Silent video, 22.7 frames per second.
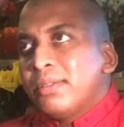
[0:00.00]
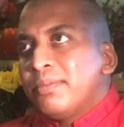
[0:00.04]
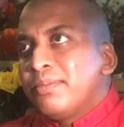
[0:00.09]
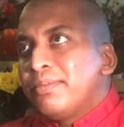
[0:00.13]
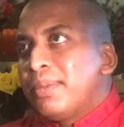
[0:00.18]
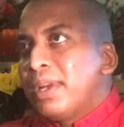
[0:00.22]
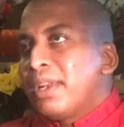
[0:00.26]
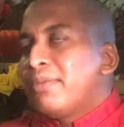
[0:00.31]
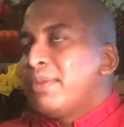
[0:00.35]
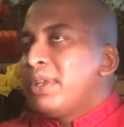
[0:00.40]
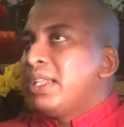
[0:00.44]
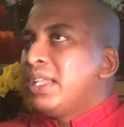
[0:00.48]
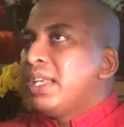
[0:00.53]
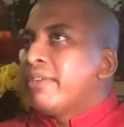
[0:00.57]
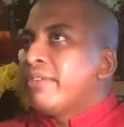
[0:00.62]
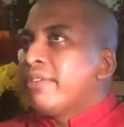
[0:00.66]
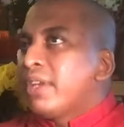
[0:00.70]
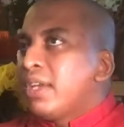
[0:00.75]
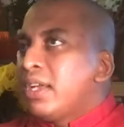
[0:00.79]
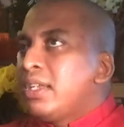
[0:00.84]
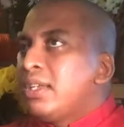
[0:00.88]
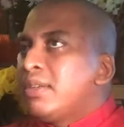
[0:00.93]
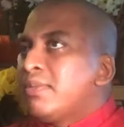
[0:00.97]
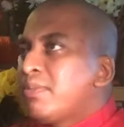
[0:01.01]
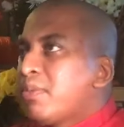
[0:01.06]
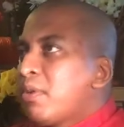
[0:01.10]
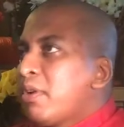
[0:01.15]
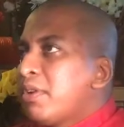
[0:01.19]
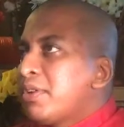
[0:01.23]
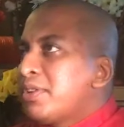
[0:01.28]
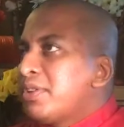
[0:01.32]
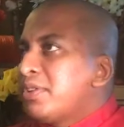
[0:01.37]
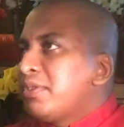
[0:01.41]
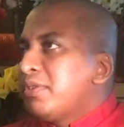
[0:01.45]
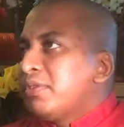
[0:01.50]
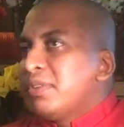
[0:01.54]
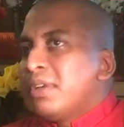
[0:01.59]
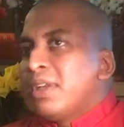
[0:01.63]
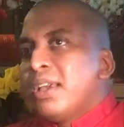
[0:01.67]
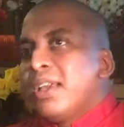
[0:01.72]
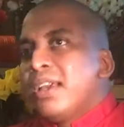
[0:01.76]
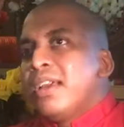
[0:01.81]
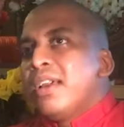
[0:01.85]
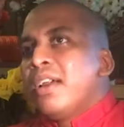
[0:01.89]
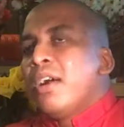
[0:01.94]
But when they really approach you,
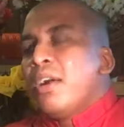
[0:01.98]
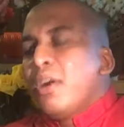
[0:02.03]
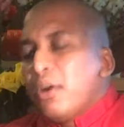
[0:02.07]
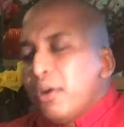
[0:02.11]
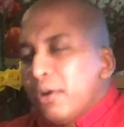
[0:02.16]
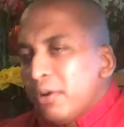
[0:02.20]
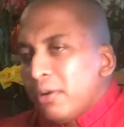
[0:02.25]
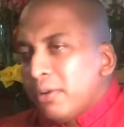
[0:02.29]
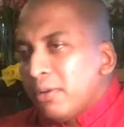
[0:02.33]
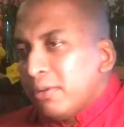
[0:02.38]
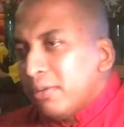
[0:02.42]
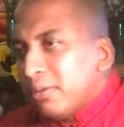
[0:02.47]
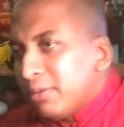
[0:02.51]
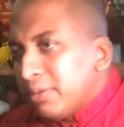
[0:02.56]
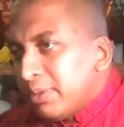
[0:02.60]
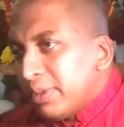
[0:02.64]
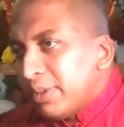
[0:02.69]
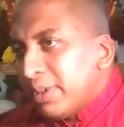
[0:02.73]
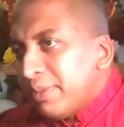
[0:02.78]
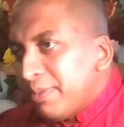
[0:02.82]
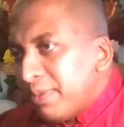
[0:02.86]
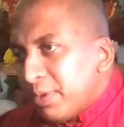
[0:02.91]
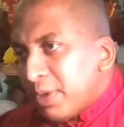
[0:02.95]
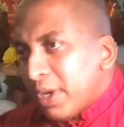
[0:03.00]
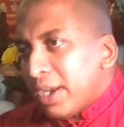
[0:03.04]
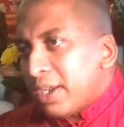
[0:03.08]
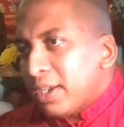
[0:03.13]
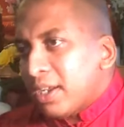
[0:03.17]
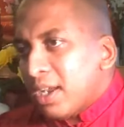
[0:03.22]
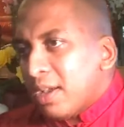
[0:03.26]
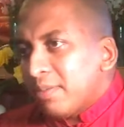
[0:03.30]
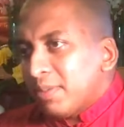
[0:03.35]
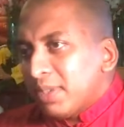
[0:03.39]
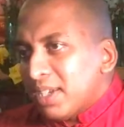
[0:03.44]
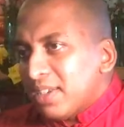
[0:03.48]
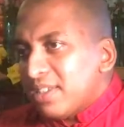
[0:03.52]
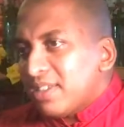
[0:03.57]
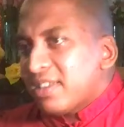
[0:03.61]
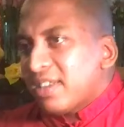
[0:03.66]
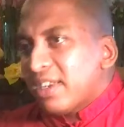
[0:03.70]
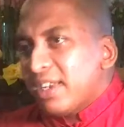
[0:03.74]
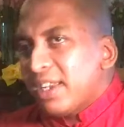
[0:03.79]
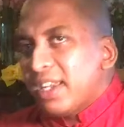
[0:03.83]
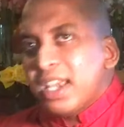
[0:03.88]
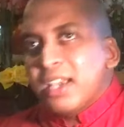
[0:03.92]
oh, if you had come
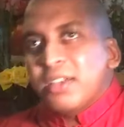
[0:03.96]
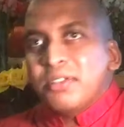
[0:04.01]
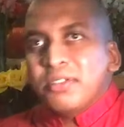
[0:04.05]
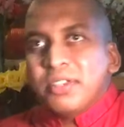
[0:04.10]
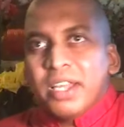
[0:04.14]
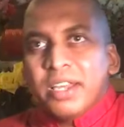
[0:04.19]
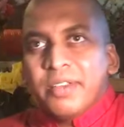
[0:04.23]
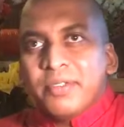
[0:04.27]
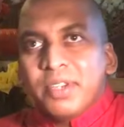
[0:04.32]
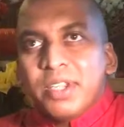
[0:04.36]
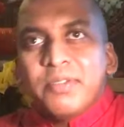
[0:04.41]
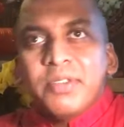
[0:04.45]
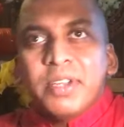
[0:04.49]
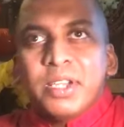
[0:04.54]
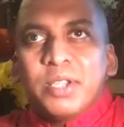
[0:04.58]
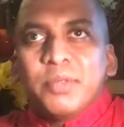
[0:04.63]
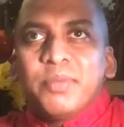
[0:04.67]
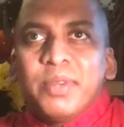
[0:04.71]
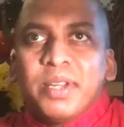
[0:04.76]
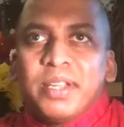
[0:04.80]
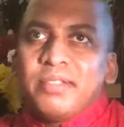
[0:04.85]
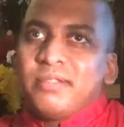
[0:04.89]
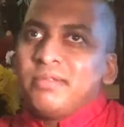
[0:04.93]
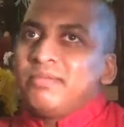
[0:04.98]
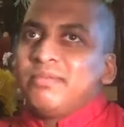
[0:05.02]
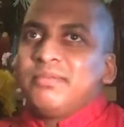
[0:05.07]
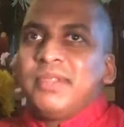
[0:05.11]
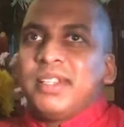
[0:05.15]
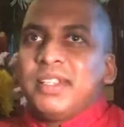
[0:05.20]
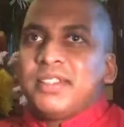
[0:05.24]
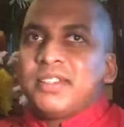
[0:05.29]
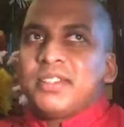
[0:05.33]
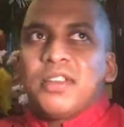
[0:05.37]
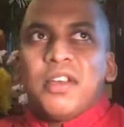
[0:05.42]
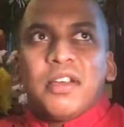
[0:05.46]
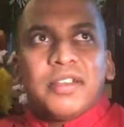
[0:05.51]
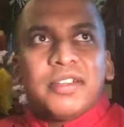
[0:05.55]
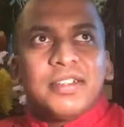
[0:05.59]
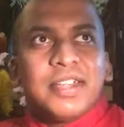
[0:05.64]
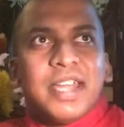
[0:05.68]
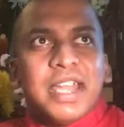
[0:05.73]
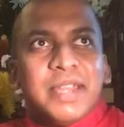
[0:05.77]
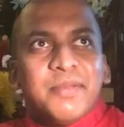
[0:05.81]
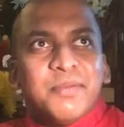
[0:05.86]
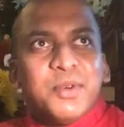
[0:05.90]
yesterday, I could have given you, but it's
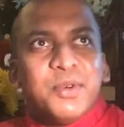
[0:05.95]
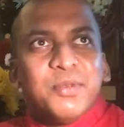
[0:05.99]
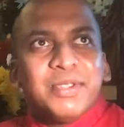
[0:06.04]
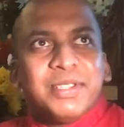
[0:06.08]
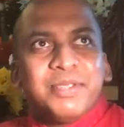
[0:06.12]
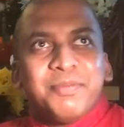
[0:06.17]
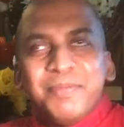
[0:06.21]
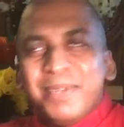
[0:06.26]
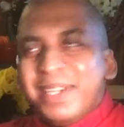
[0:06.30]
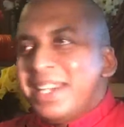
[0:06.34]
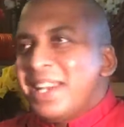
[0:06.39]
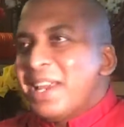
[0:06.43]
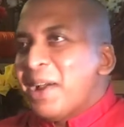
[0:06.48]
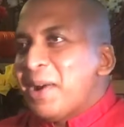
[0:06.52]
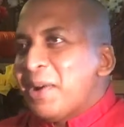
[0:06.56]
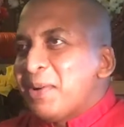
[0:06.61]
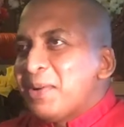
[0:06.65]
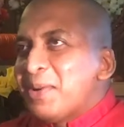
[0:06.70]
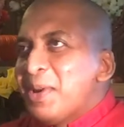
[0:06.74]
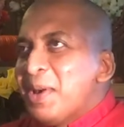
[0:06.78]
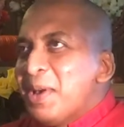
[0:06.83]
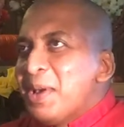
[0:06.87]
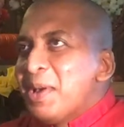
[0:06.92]
not anymore with me now.